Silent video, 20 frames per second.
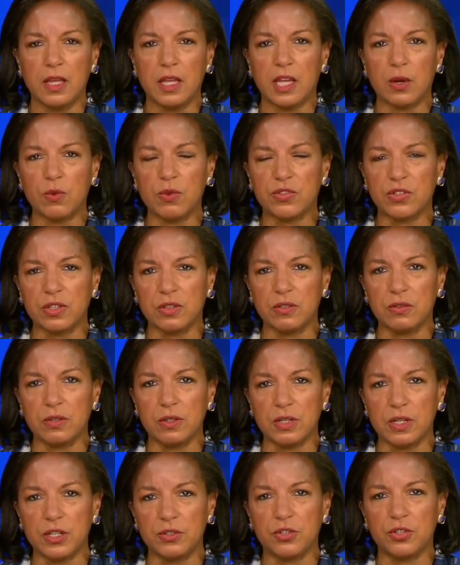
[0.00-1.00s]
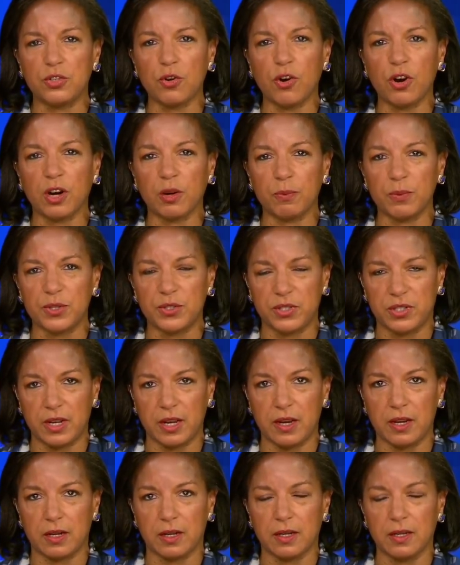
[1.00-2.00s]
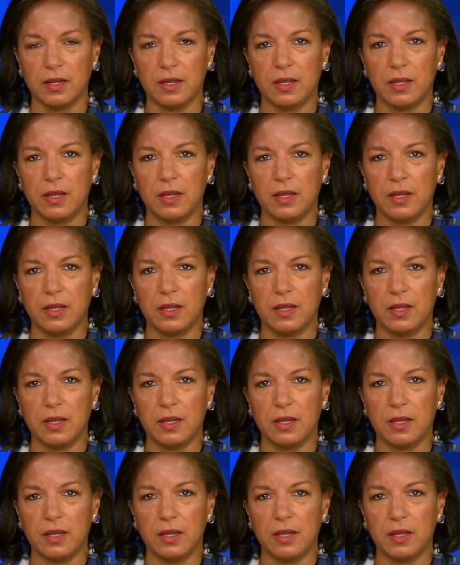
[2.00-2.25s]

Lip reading: It was a historic mistake